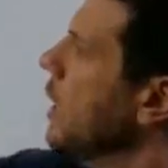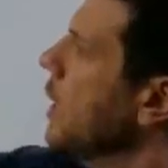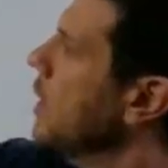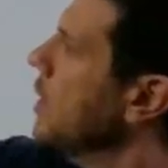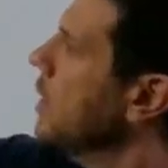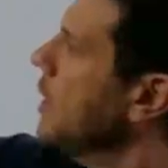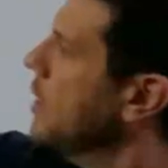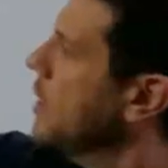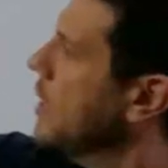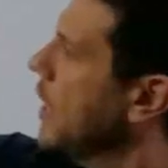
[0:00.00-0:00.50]

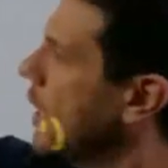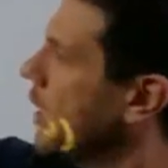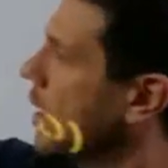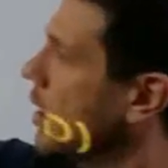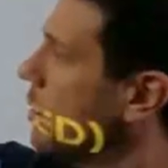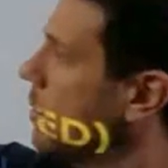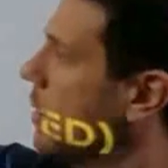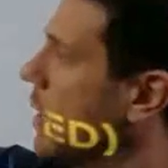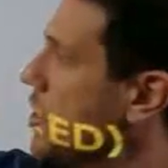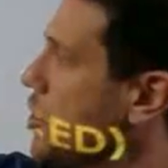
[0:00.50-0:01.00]
The
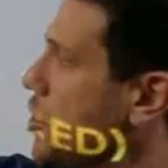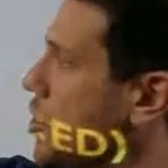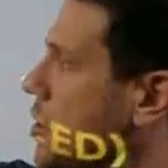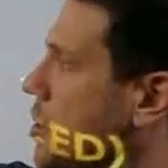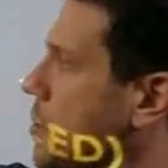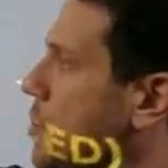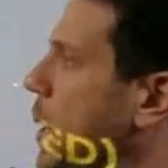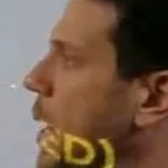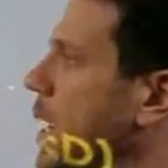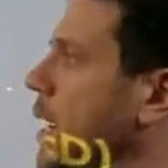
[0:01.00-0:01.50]

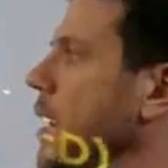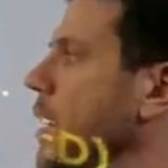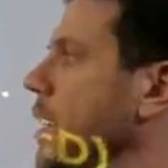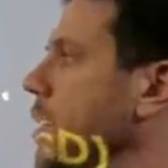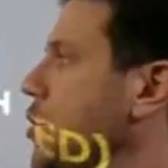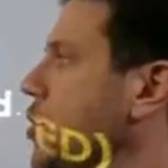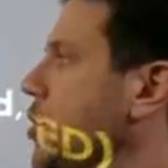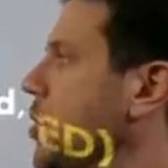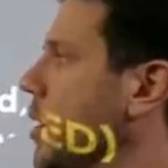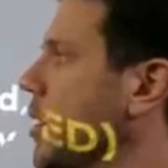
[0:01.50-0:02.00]
declarations
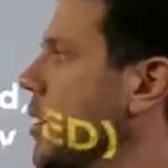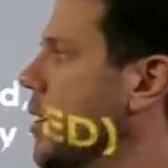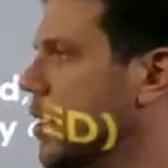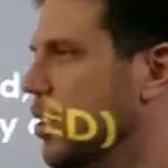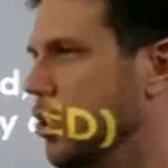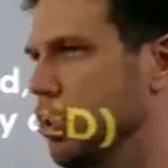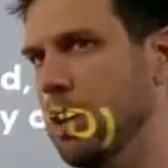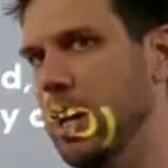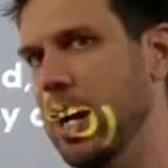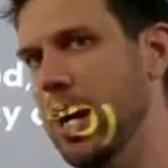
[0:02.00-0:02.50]
page
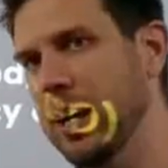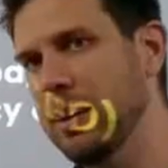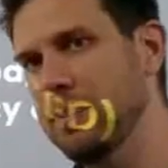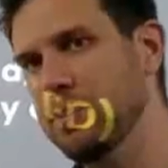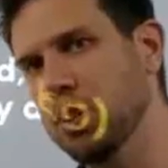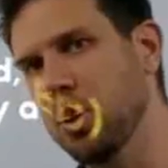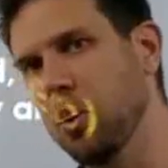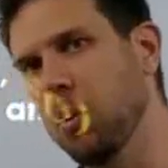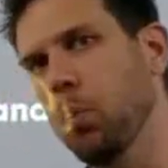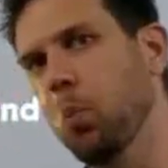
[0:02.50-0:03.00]
describes